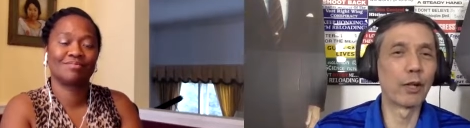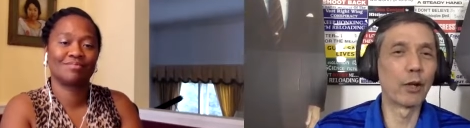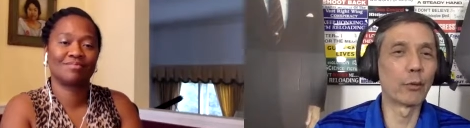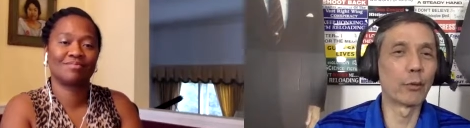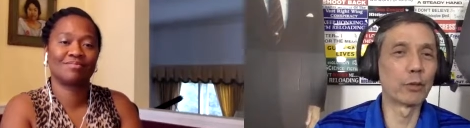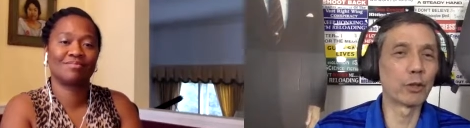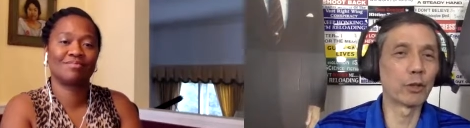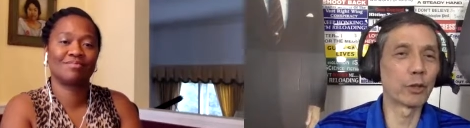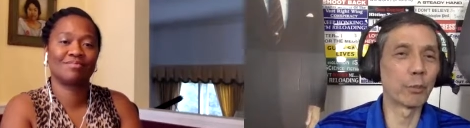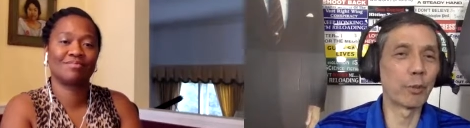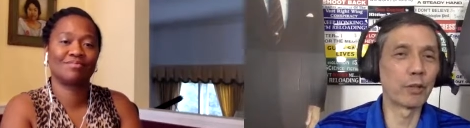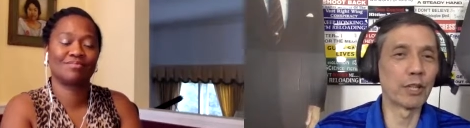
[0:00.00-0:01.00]
Speaker 1: to know the results of
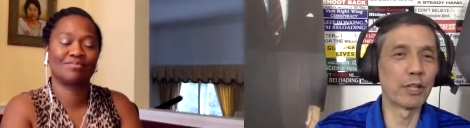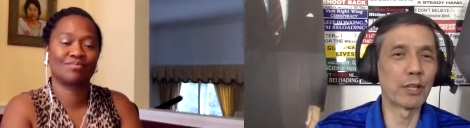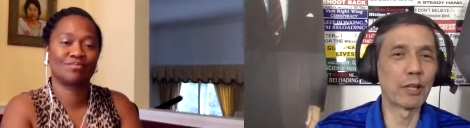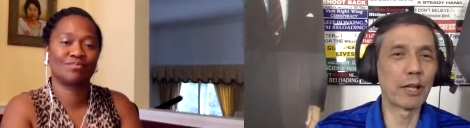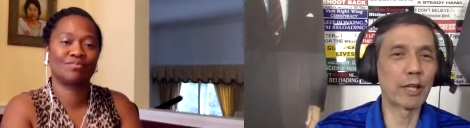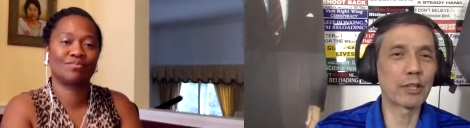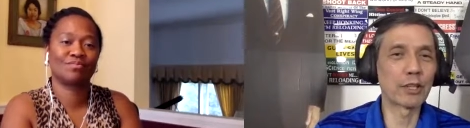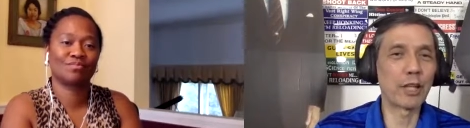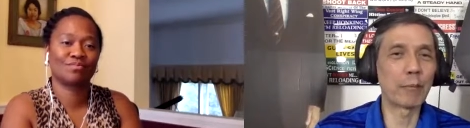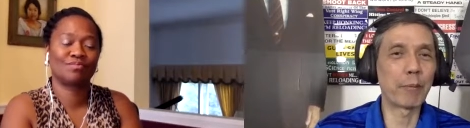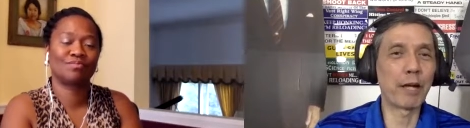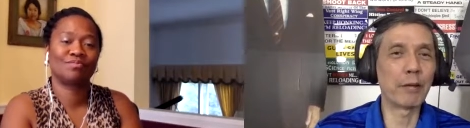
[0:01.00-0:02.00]
the presidential election
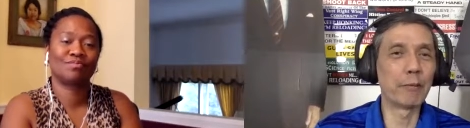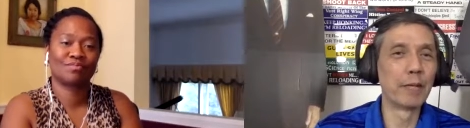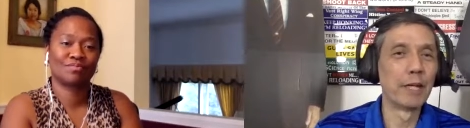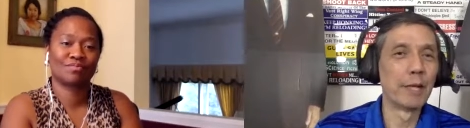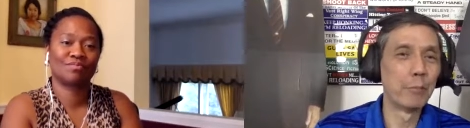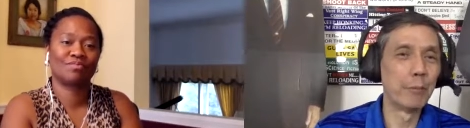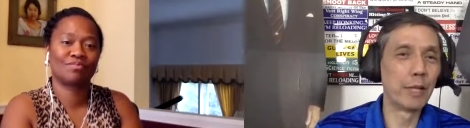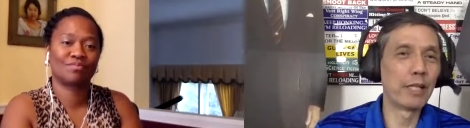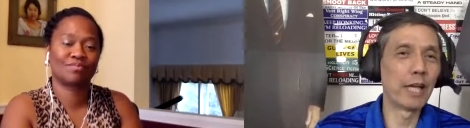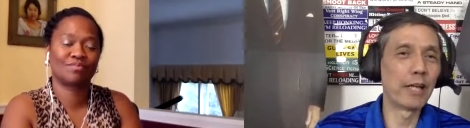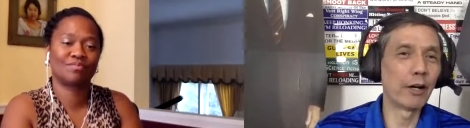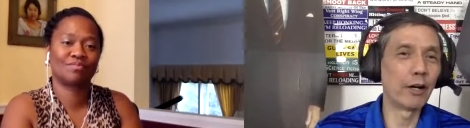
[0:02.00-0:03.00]
by
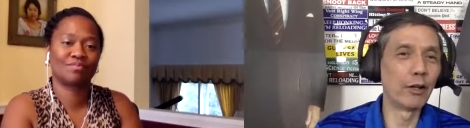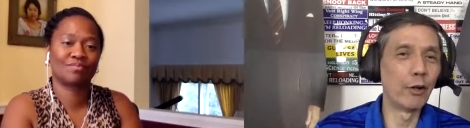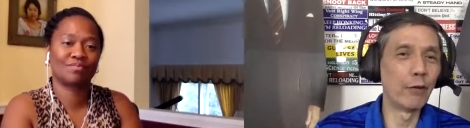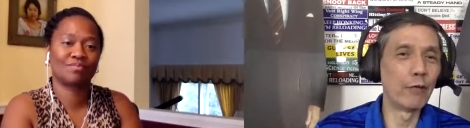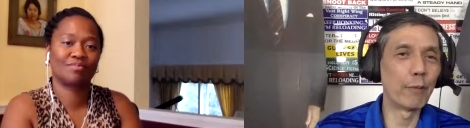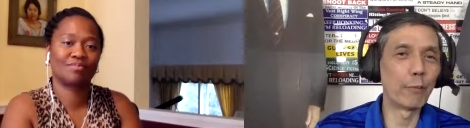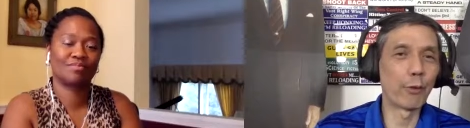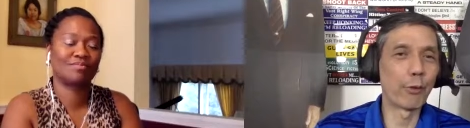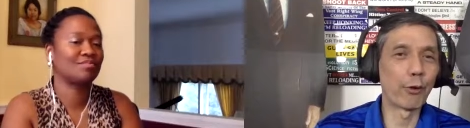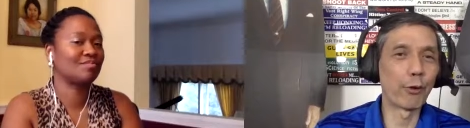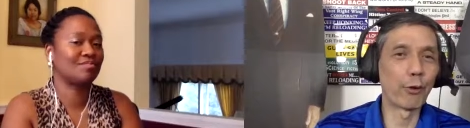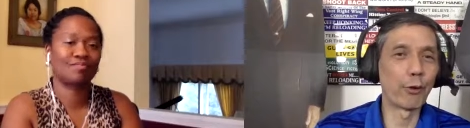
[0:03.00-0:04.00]
midnight on November
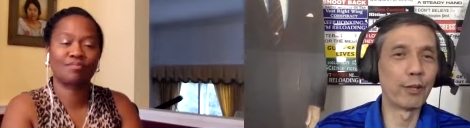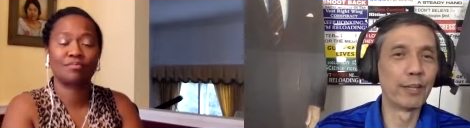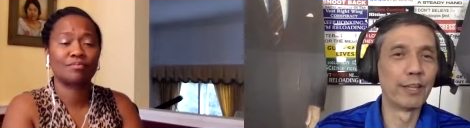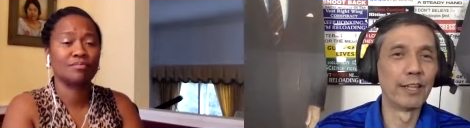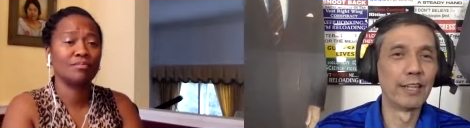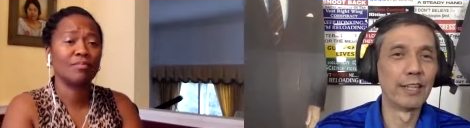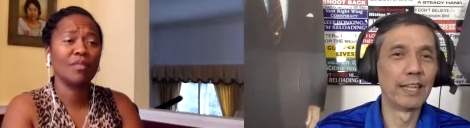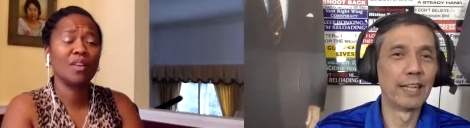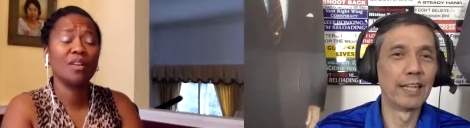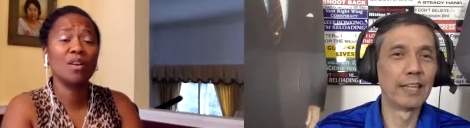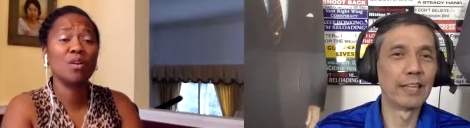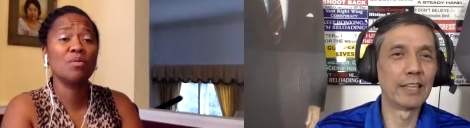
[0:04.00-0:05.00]
third. Uh,
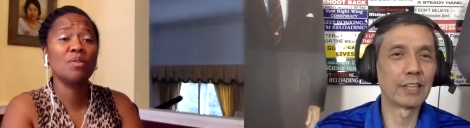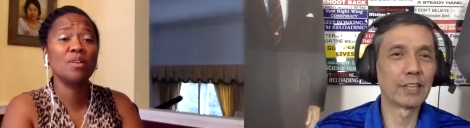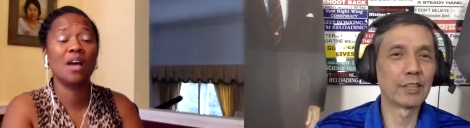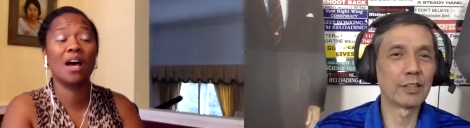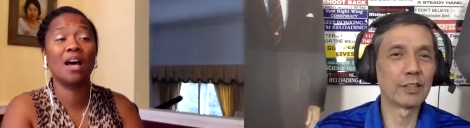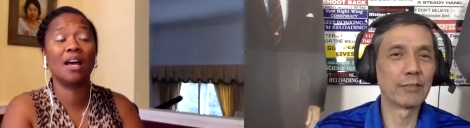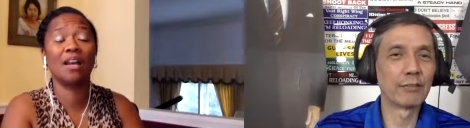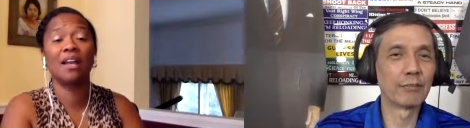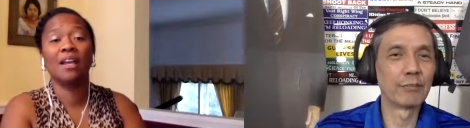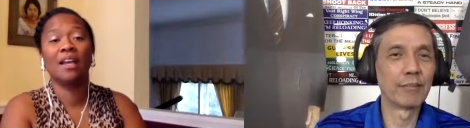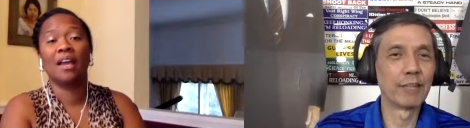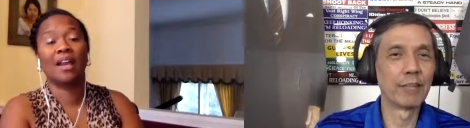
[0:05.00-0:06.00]
no, we're not
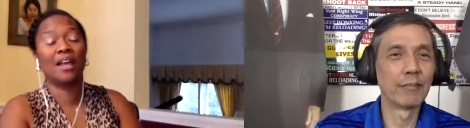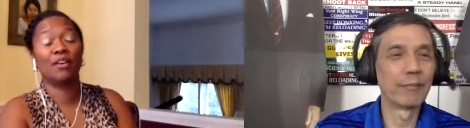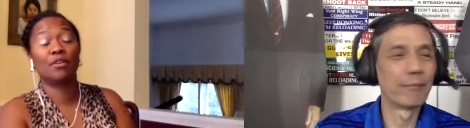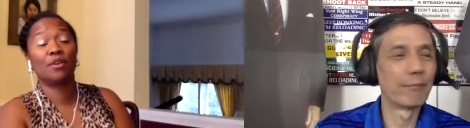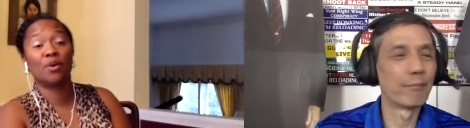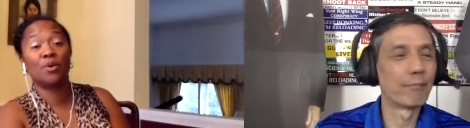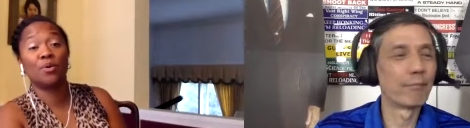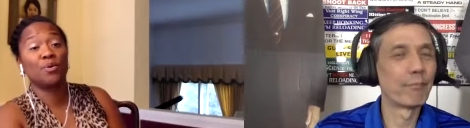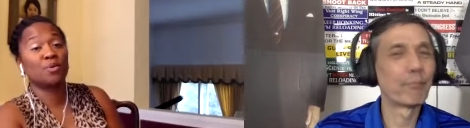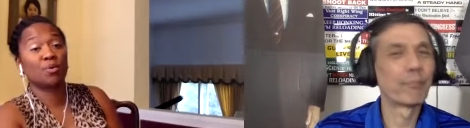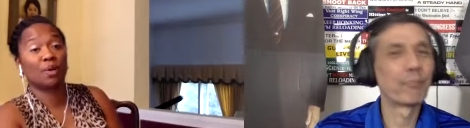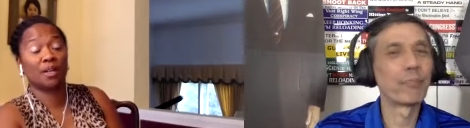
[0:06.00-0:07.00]
Speaker 2: and i don't know who's
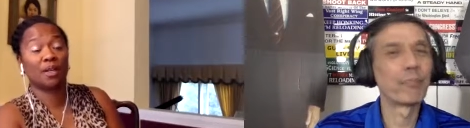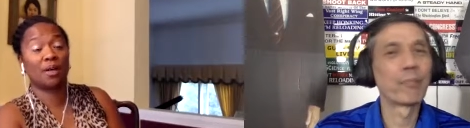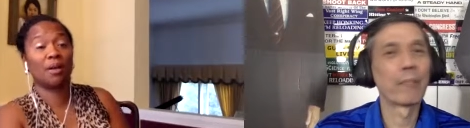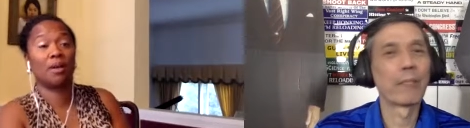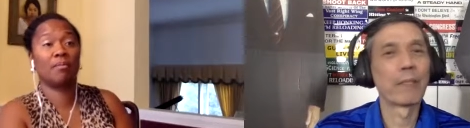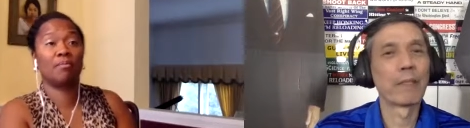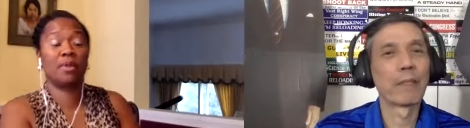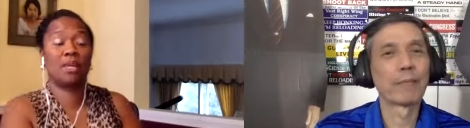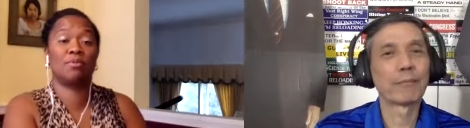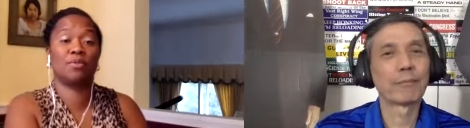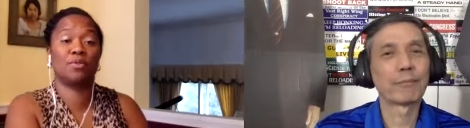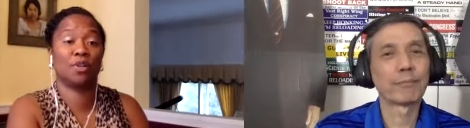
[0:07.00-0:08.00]
going to be
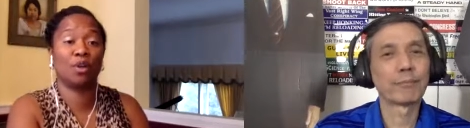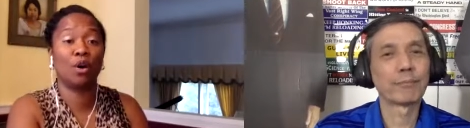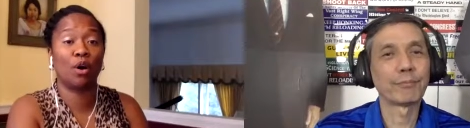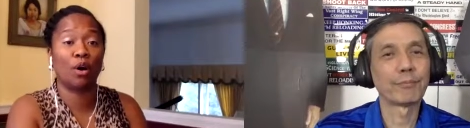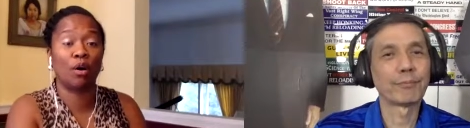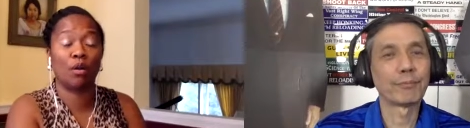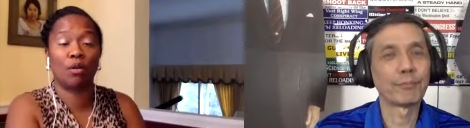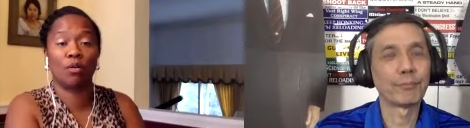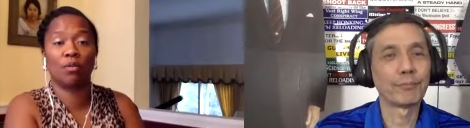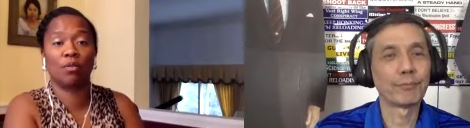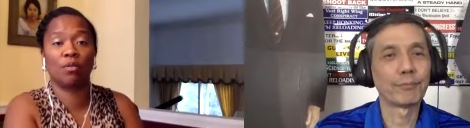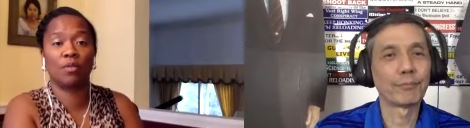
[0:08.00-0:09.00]
able to
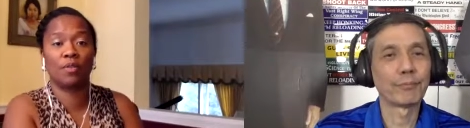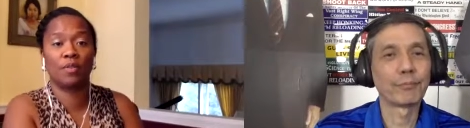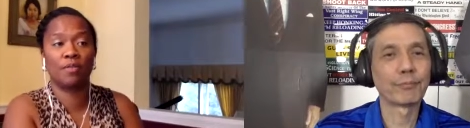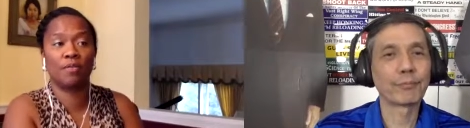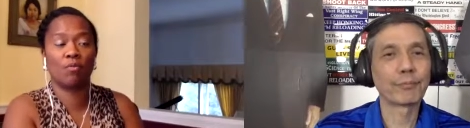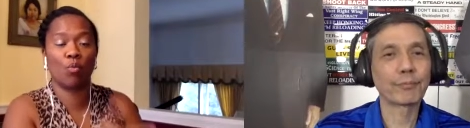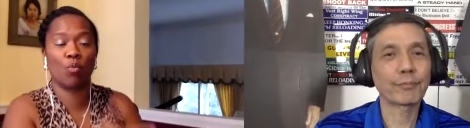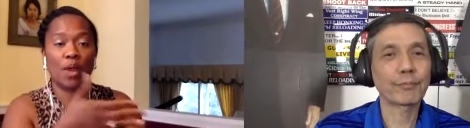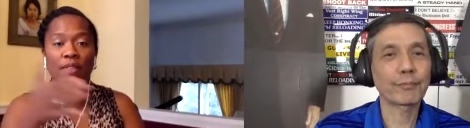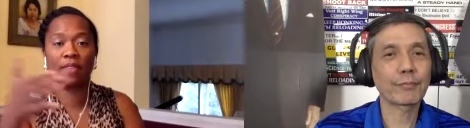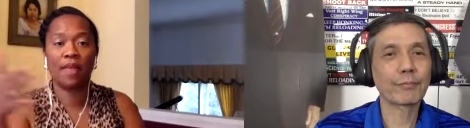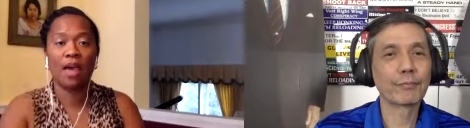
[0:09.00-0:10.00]
call
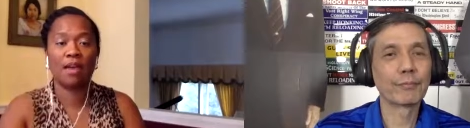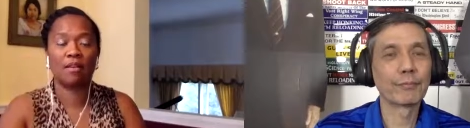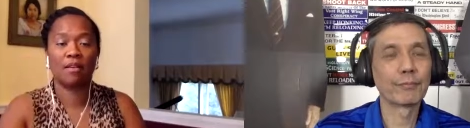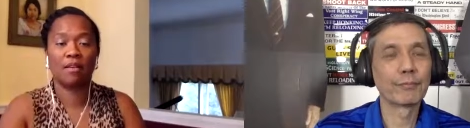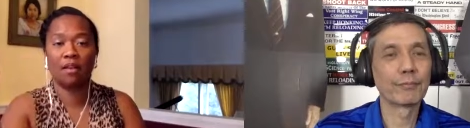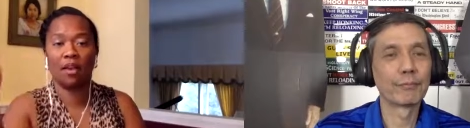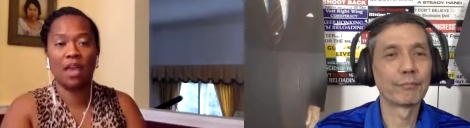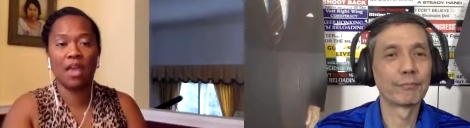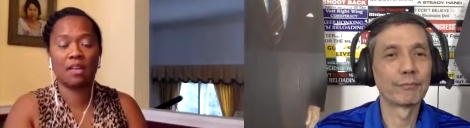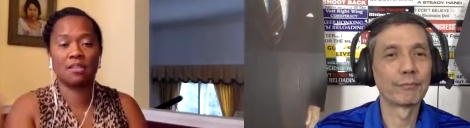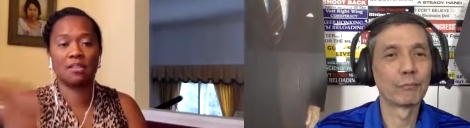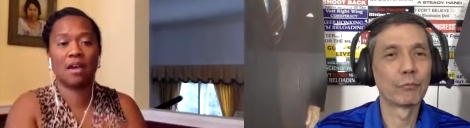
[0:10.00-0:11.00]
when that
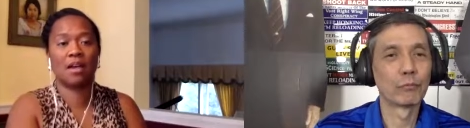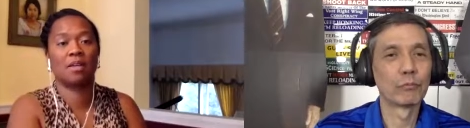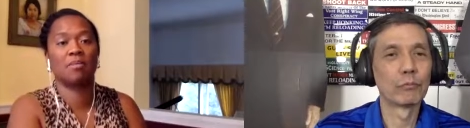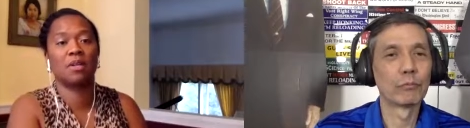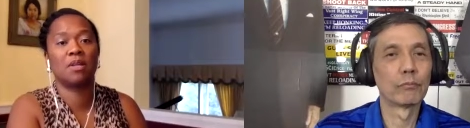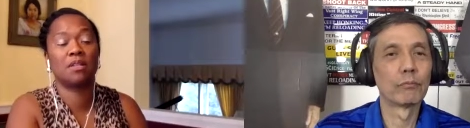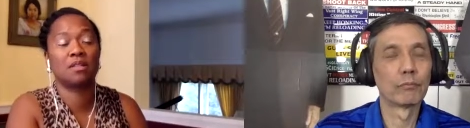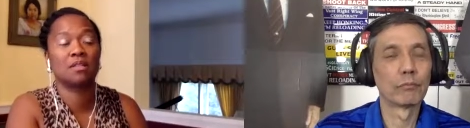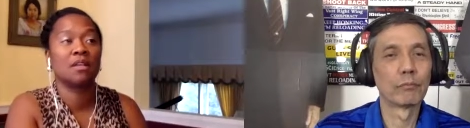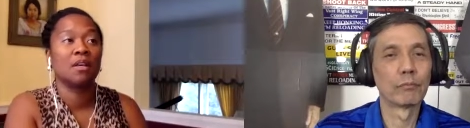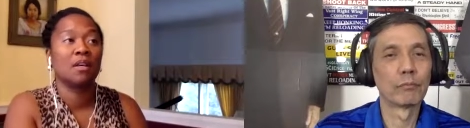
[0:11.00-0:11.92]
end time is